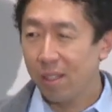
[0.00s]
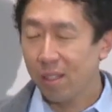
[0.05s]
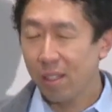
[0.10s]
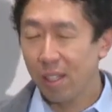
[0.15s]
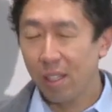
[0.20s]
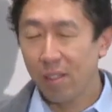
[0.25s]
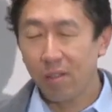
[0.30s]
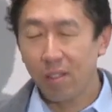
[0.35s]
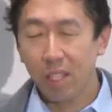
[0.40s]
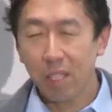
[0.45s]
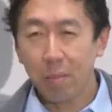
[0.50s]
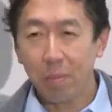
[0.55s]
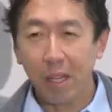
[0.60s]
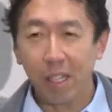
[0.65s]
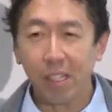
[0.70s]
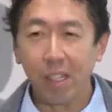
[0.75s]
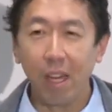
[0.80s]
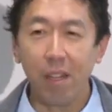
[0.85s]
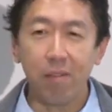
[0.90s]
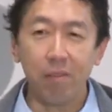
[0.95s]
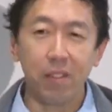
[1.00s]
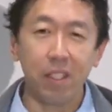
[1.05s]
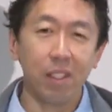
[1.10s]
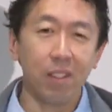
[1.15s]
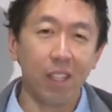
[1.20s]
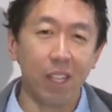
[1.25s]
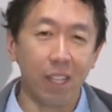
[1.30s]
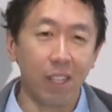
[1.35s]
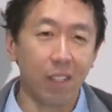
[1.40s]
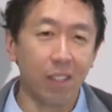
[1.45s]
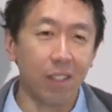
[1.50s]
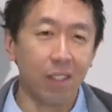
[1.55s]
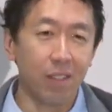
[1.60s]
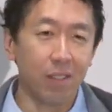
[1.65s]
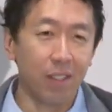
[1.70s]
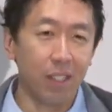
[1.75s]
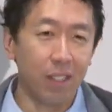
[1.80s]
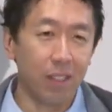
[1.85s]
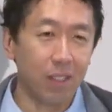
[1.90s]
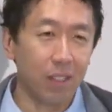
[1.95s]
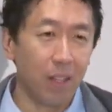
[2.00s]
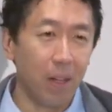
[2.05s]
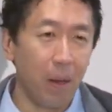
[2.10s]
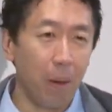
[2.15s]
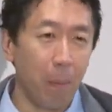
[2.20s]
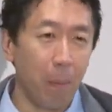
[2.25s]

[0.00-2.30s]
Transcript: kind of just by gut feeling, right,